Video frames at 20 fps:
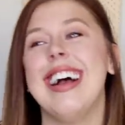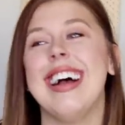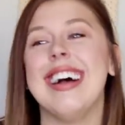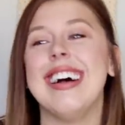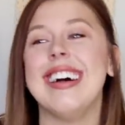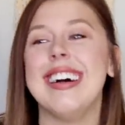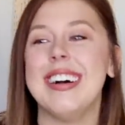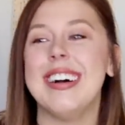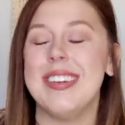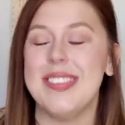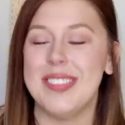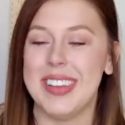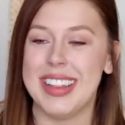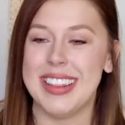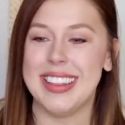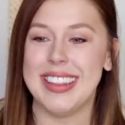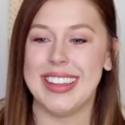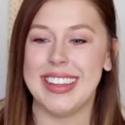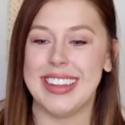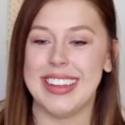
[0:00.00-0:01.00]
Um,
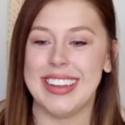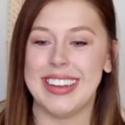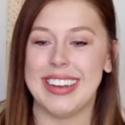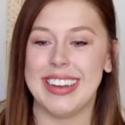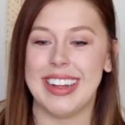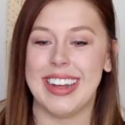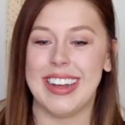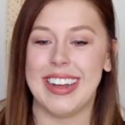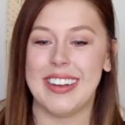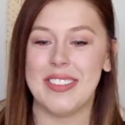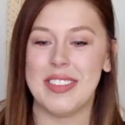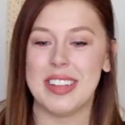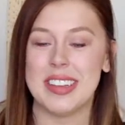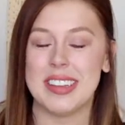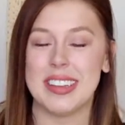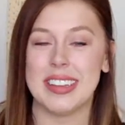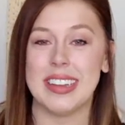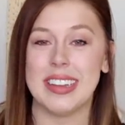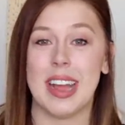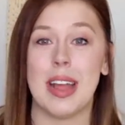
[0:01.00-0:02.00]
and then
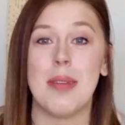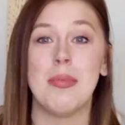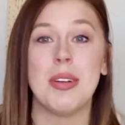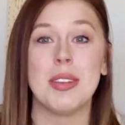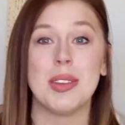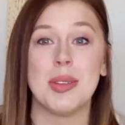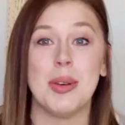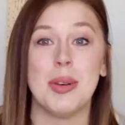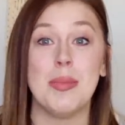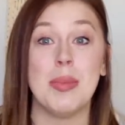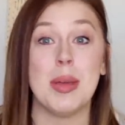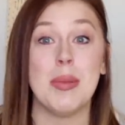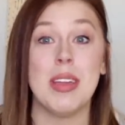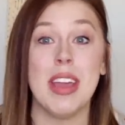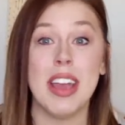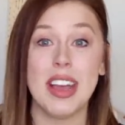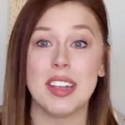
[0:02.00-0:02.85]
obviously I'm also on baby